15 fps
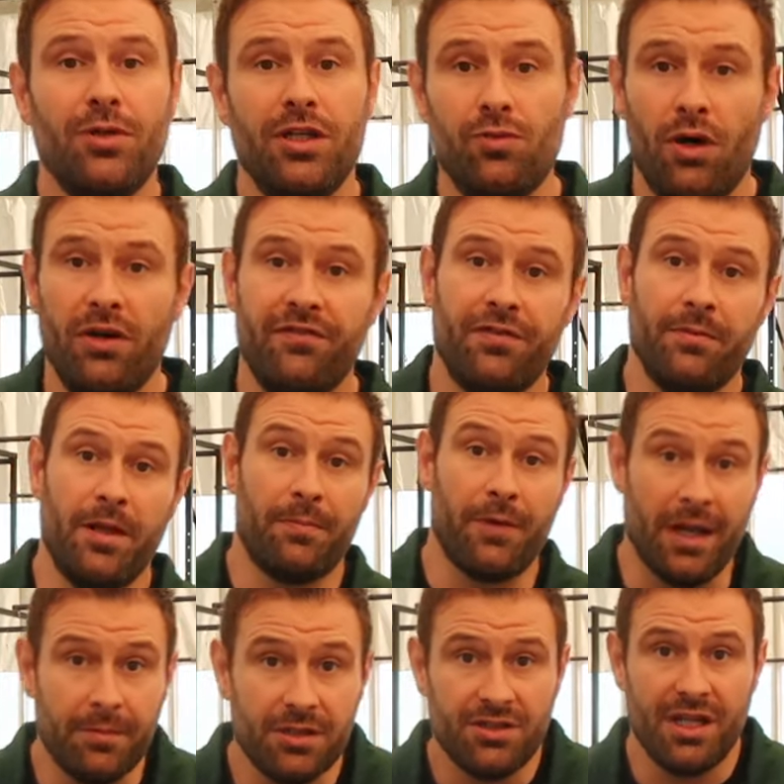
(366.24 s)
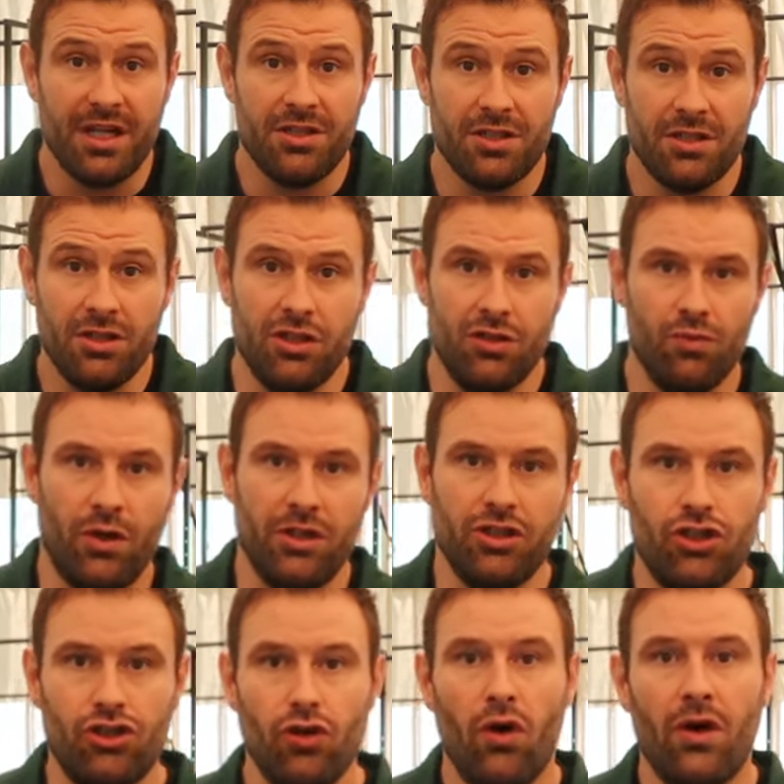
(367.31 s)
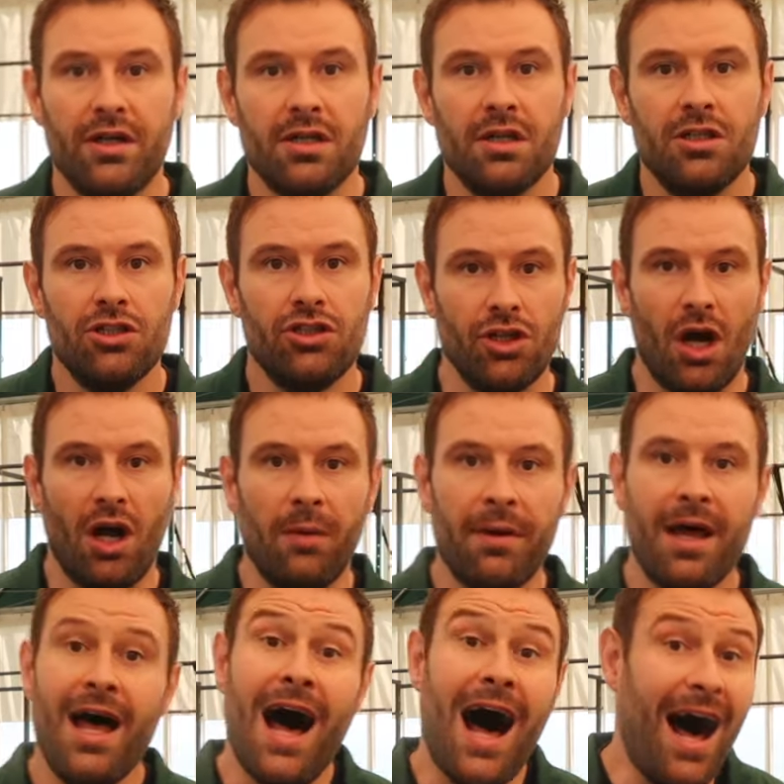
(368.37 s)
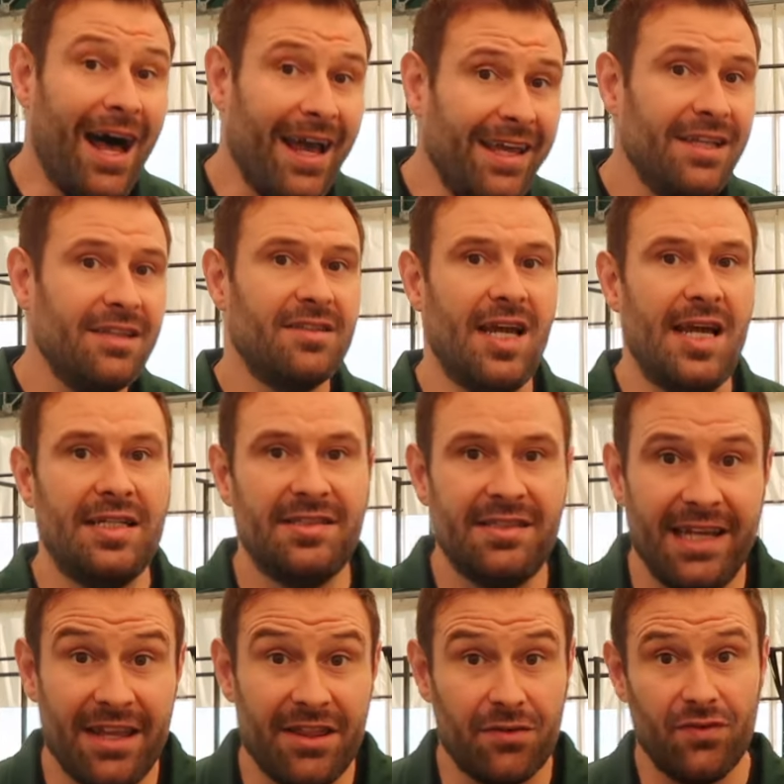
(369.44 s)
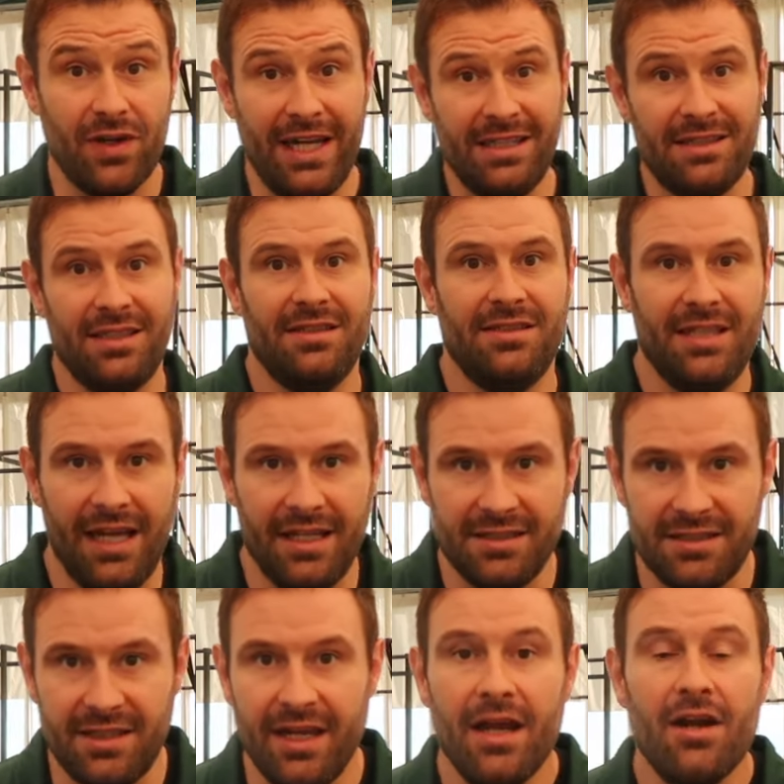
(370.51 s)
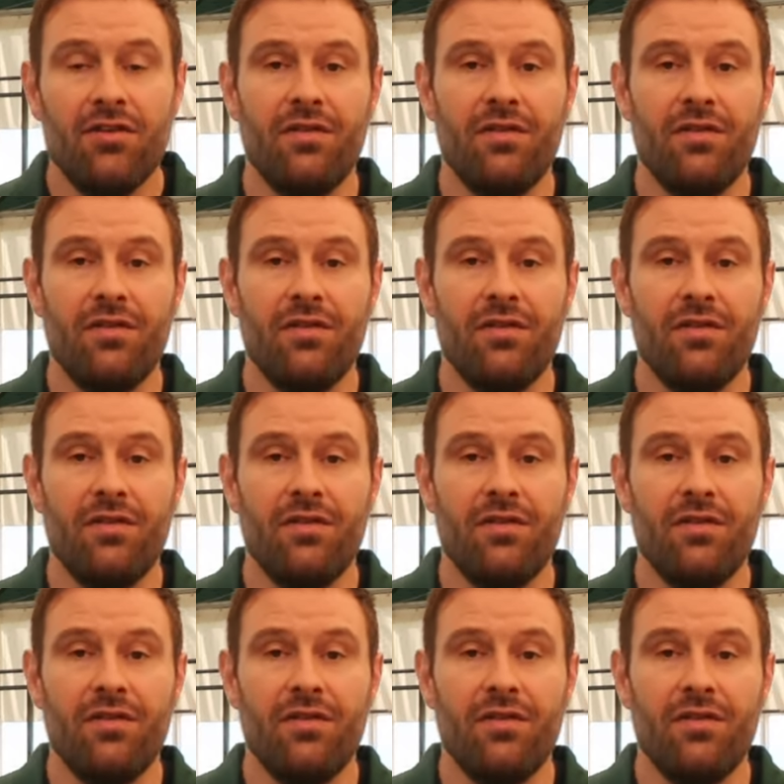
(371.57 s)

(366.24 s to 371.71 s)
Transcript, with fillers: what you want from the primer session. You want short, sharp, high intensity at the right intensity.